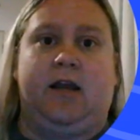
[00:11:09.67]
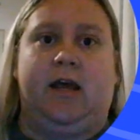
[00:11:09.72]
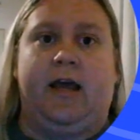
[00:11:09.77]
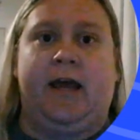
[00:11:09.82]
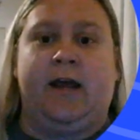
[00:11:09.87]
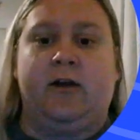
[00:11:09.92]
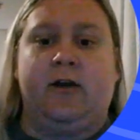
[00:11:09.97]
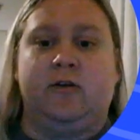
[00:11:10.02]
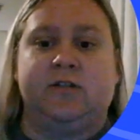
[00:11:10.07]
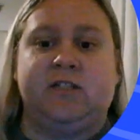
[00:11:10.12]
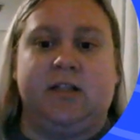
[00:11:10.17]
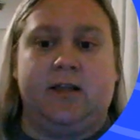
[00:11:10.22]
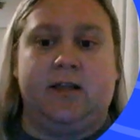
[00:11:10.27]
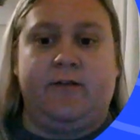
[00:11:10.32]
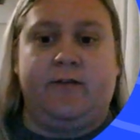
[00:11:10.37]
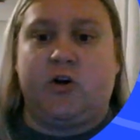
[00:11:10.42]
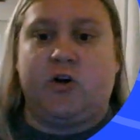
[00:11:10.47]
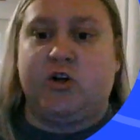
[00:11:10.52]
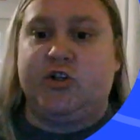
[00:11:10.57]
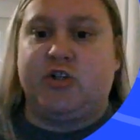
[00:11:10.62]
it'll
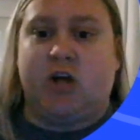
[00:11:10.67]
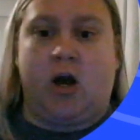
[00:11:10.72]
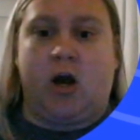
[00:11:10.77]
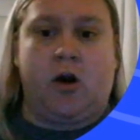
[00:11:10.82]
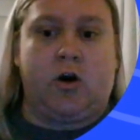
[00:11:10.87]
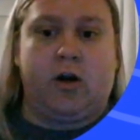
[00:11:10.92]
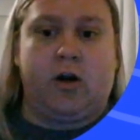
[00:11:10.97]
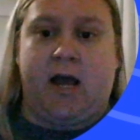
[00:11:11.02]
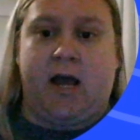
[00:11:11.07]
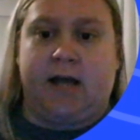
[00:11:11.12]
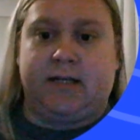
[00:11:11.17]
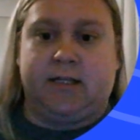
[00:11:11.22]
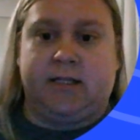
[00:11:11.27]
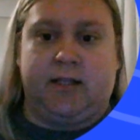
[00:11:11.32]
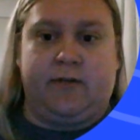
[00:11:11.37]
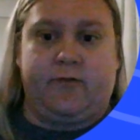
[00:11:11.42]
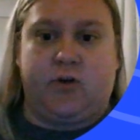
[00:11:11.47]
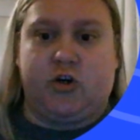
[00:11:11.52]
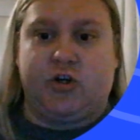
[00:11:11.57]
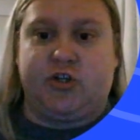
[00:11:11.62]
deliver a shock or not
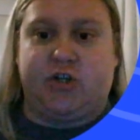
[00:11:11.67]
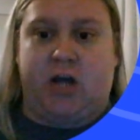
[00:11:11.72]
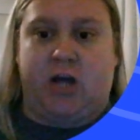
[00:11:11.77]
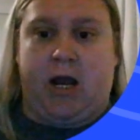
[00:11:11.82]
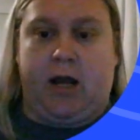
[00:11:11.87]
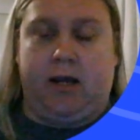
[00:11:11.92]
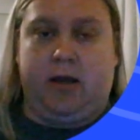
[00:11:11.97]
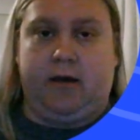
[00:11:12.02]
deliver a shock.